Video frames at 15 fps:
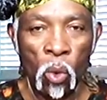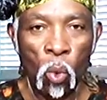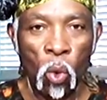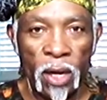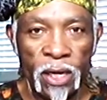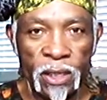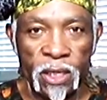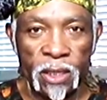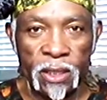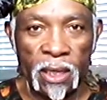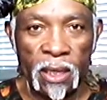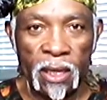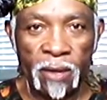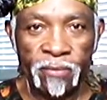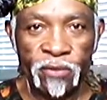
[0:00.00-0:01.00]
What is it to
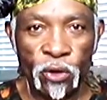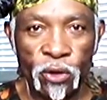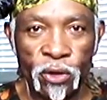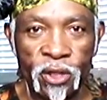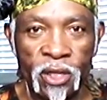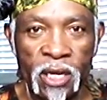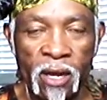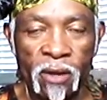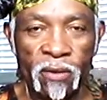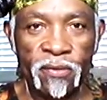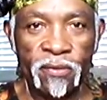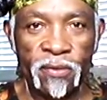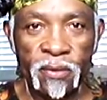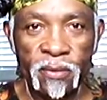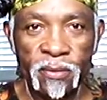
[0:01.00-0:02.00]
love
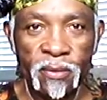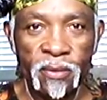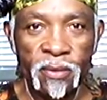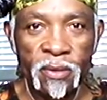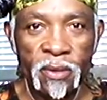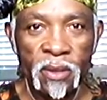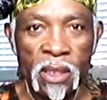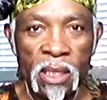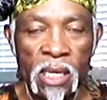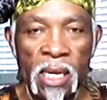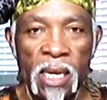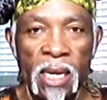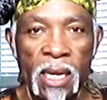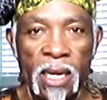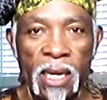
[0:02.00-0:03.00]
yourself?
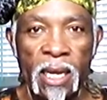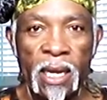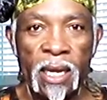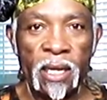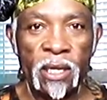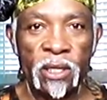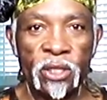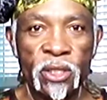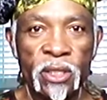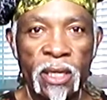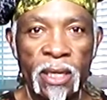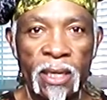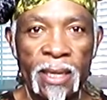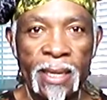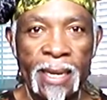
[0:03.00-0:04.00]
It is
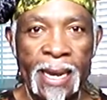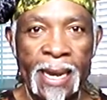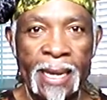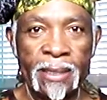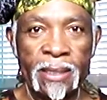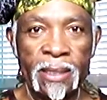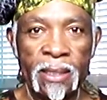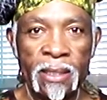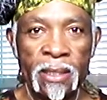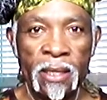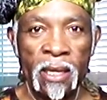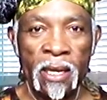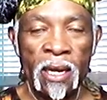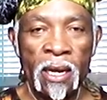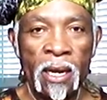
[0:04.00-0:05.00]
to let
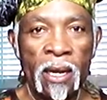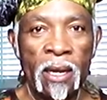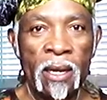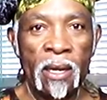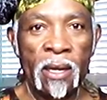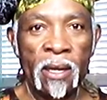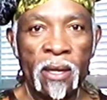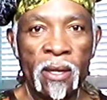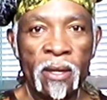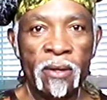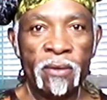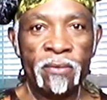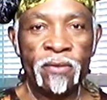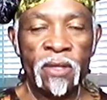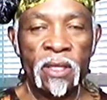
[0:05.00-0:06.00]

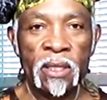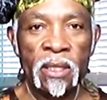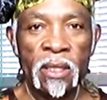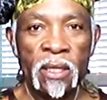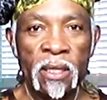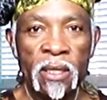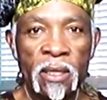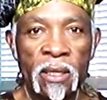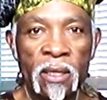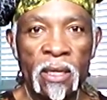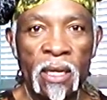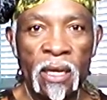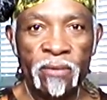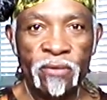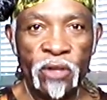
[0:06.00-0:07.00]
love
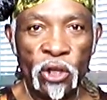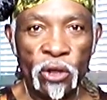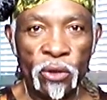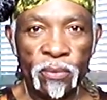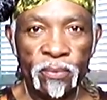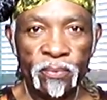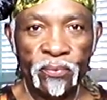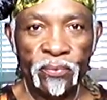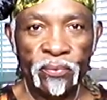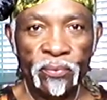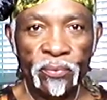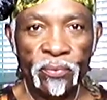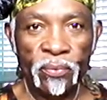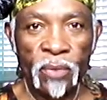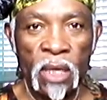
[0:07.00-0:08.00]
love you.
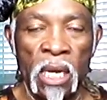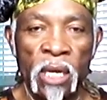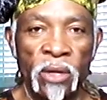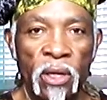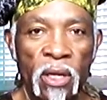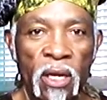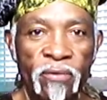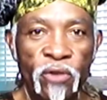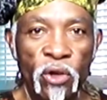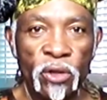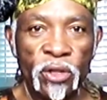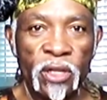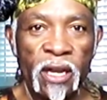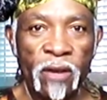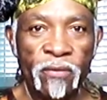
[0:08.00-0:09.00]
To love
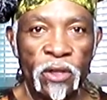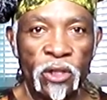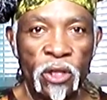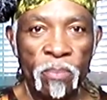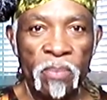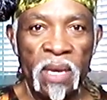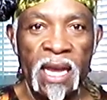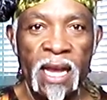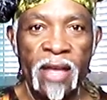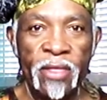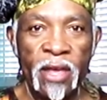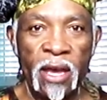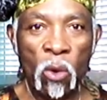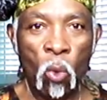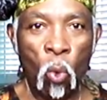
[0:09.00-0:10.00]
yourself is to be in
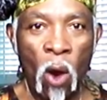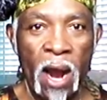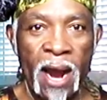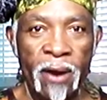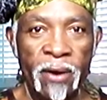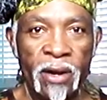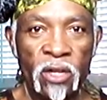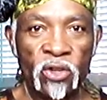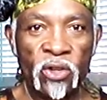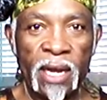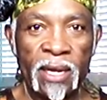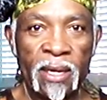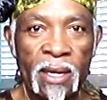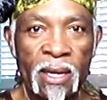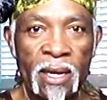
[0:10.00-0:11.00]
the awareness
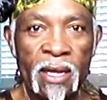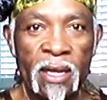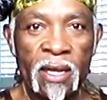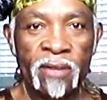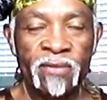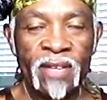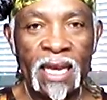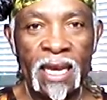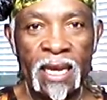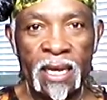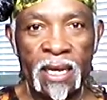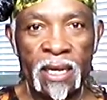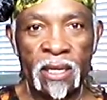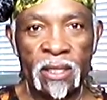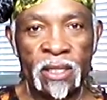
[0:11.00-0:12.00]
that love
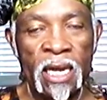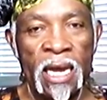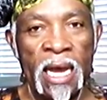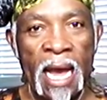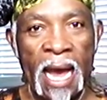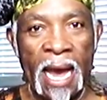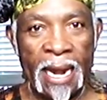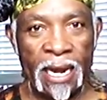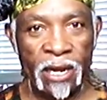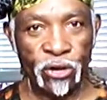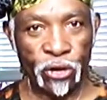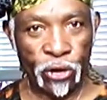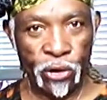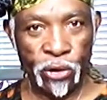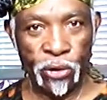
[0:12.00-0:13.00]
is an
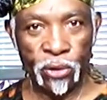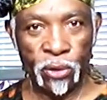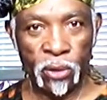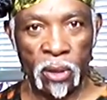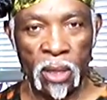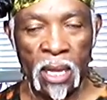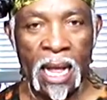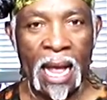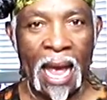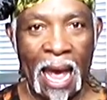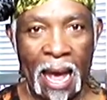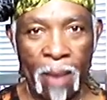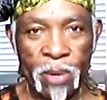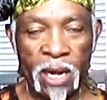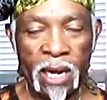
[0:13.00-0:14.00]
eternal
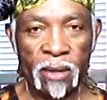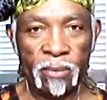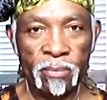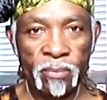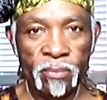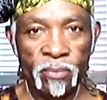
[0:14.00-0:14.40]
happening.